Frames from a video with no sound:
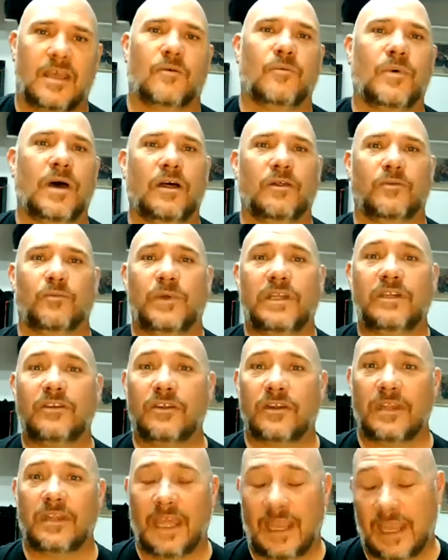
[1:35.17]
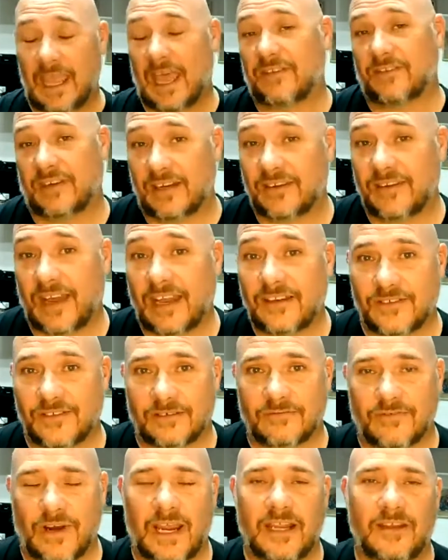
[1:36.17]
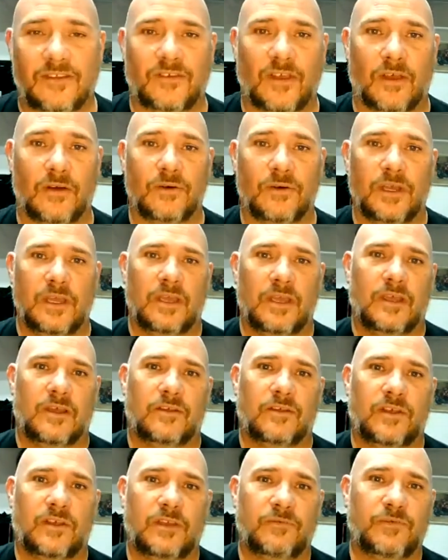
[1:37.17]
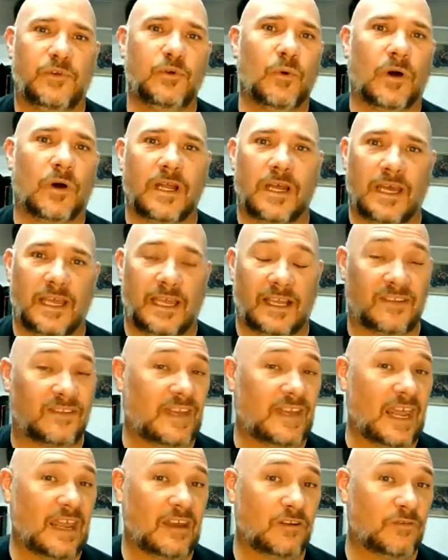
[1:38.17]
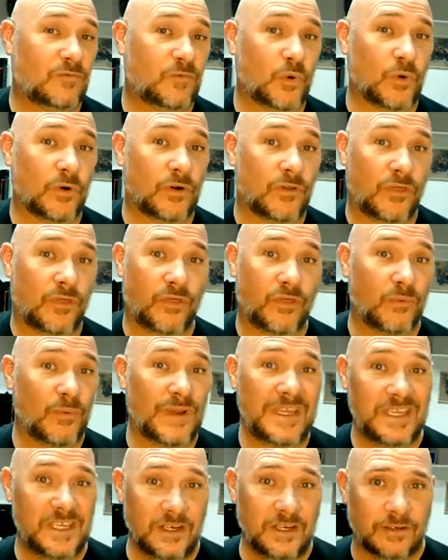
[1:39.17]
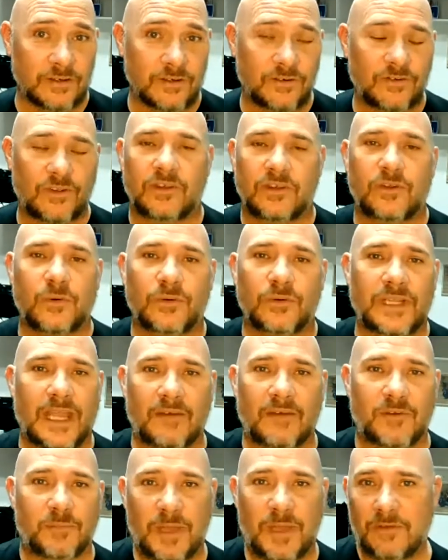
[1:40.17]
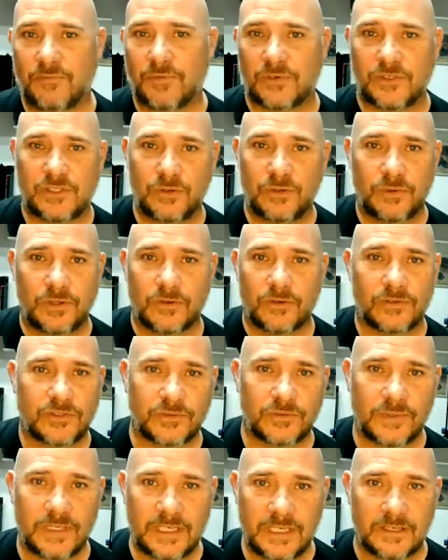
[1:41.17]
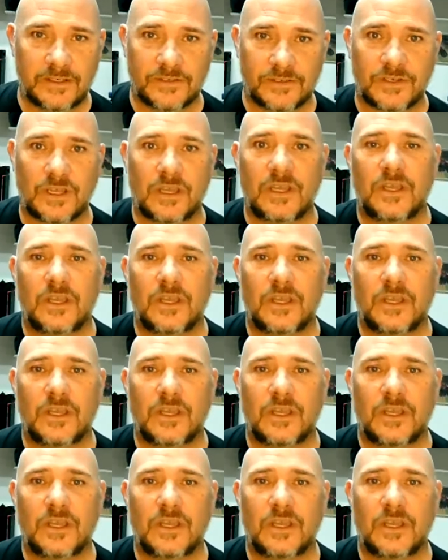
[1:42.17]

Well, he has an extension, right? So if you want to extend for 3 years, you only have to pay for 2 of those 3 years.